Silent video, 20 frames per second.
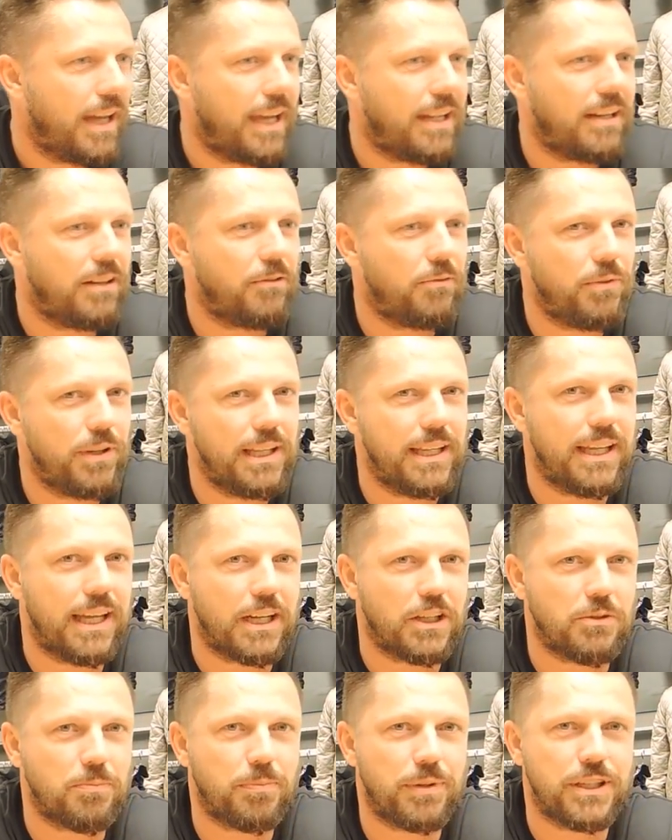And it really
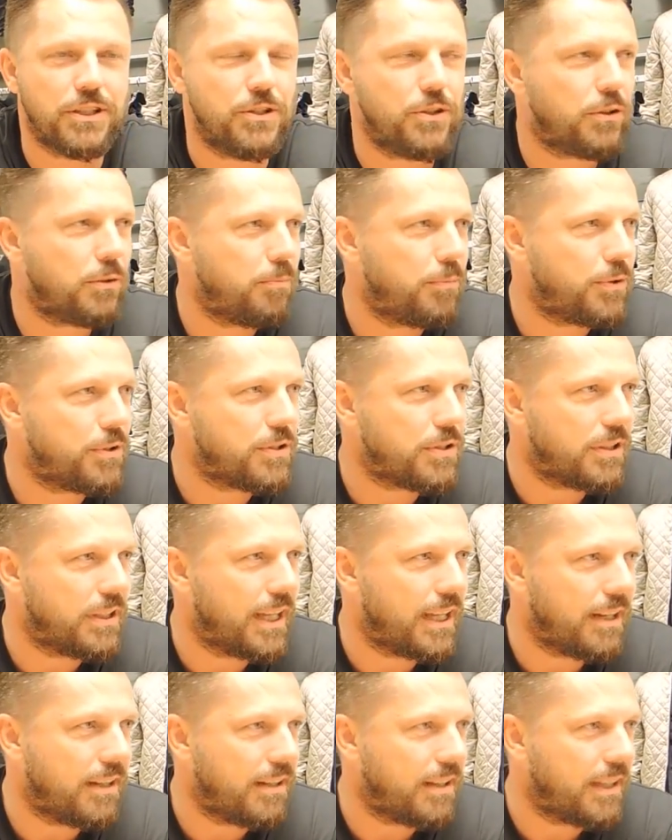express your
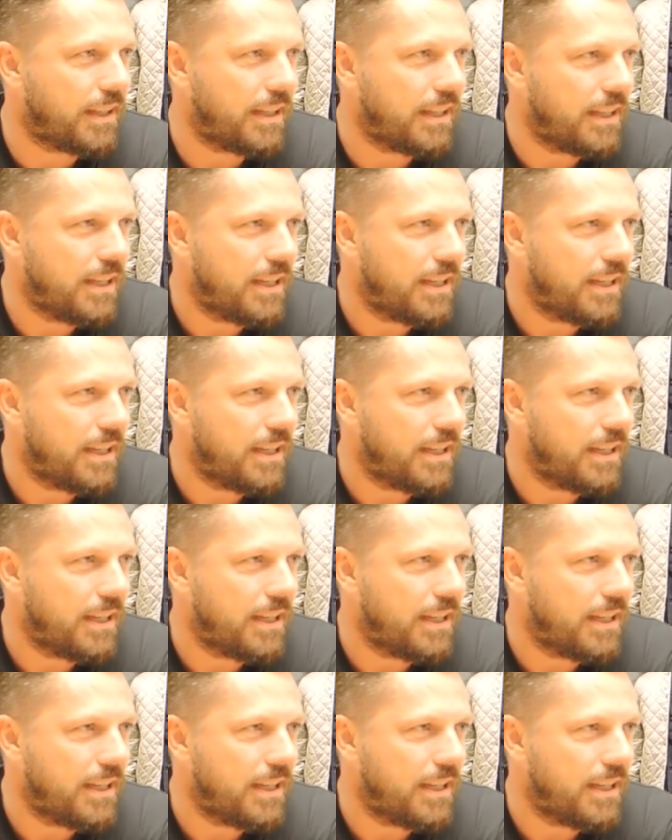personality.